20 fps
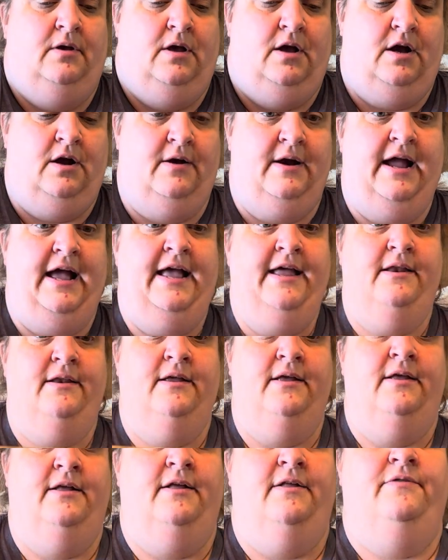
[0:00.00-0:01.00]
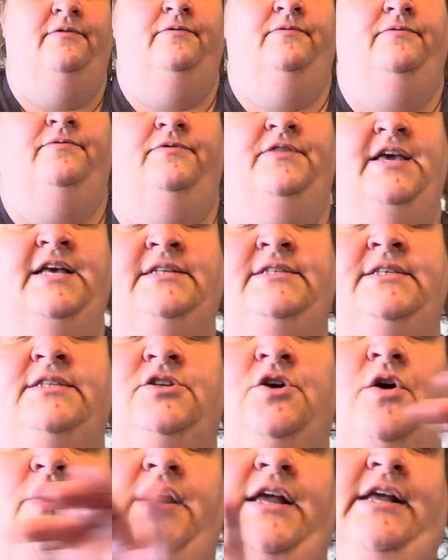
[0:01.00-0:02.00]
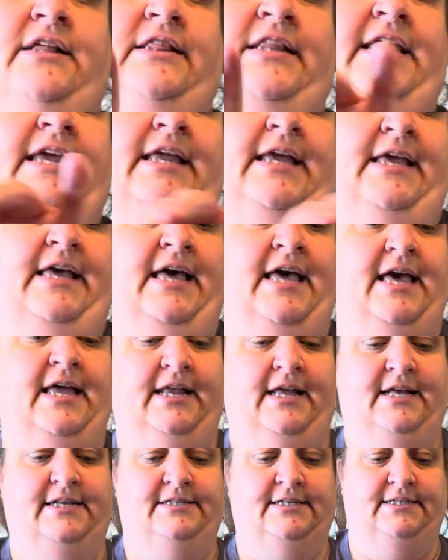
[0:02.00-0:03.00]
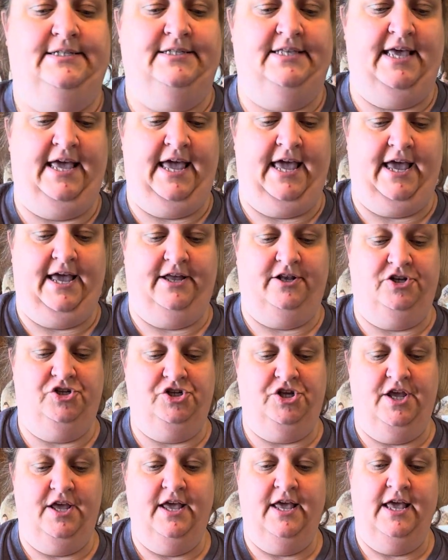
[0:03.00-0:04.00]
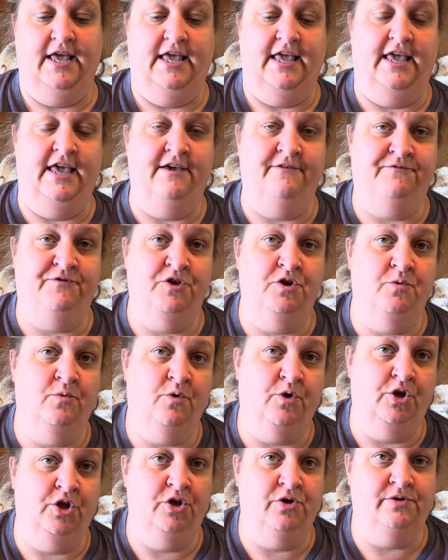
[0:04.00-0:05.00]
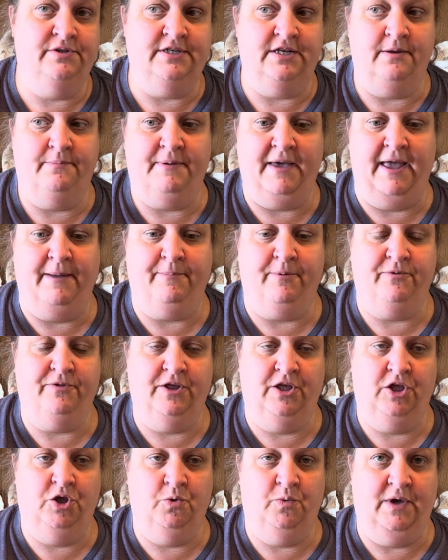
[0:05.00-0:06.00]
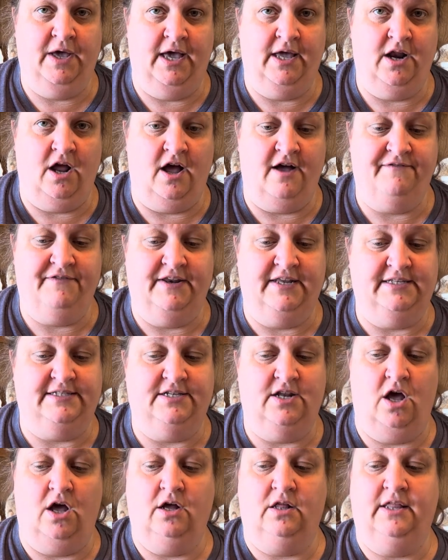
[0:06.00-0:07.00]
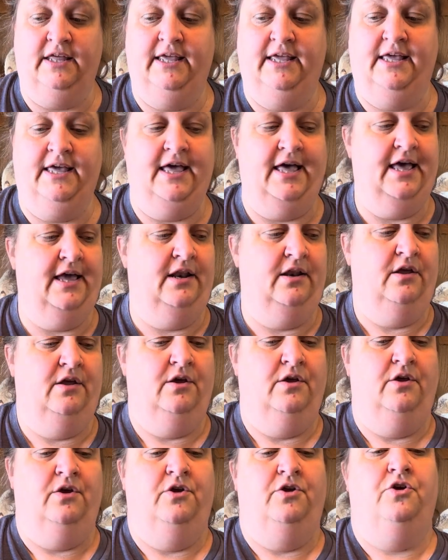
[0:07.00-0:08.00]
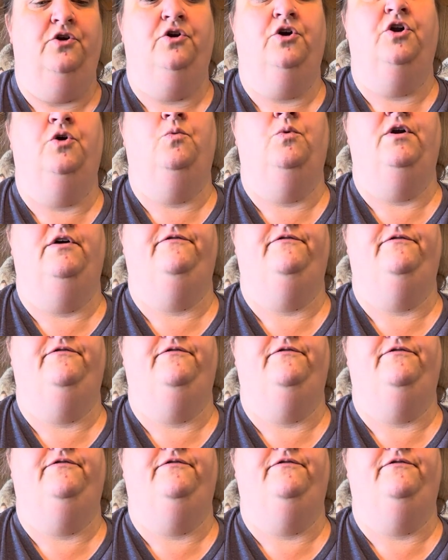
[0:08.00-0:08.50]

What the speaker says: All right? This is already clean cut because it's the edge. If you were using a paper that you cut off and it's not clean cut, you're going to want to